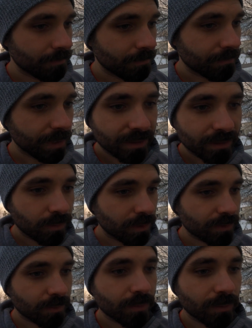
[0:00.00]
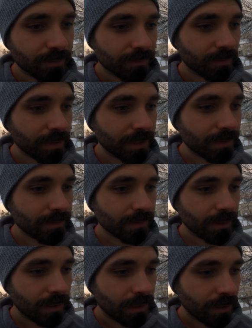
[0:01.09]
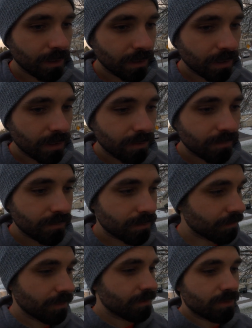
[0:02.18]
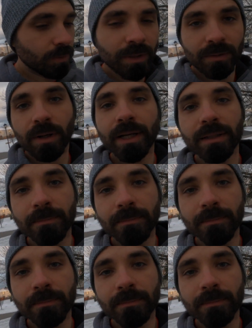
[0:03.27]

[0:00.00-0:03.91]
But I think 2021 for me is doing it right.